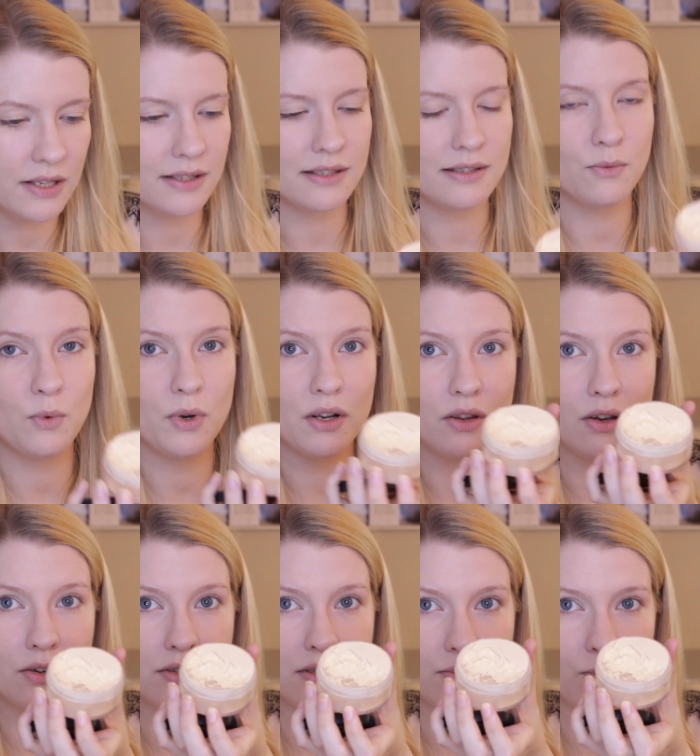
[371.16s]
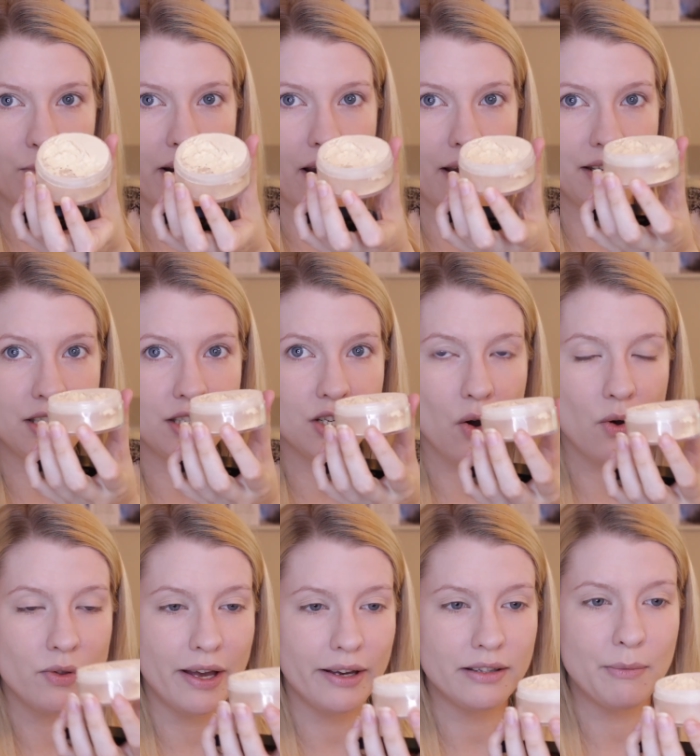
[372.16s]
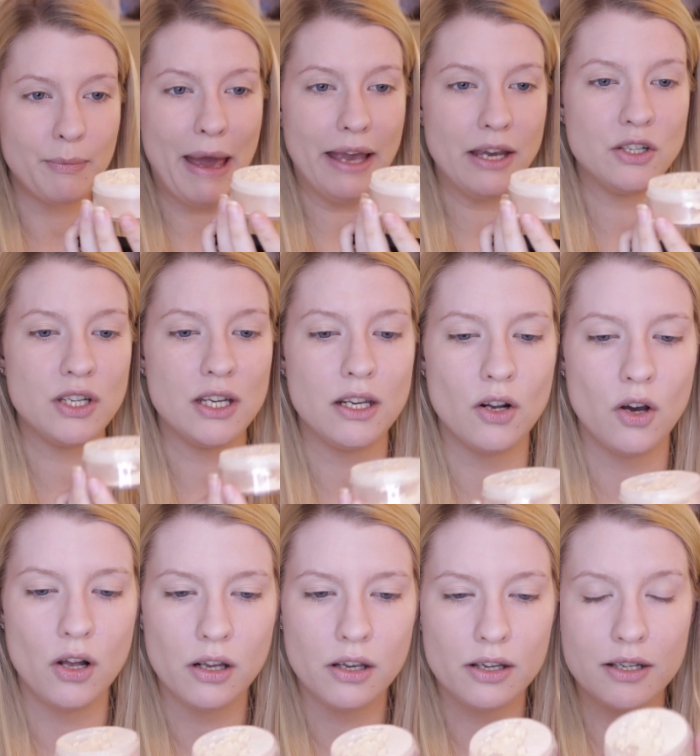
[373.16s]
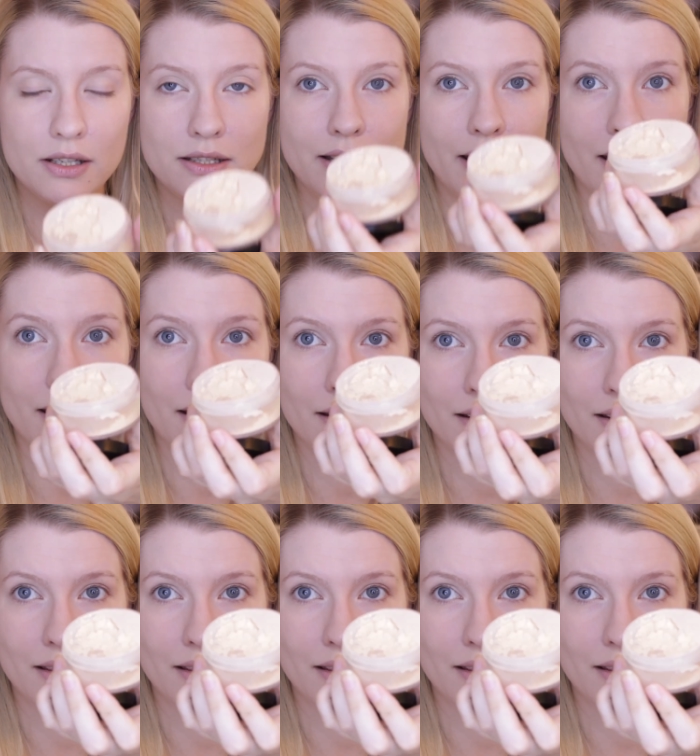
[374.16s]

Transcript: it's one of those where I don't like the packaging at all because like